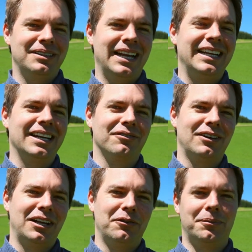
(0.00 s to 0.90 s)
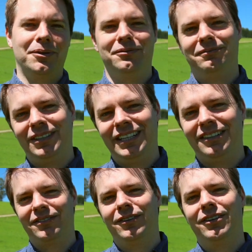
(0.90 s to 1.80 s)
any other valuable
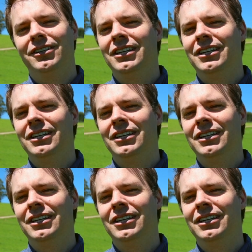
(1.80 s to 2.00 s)
videos. For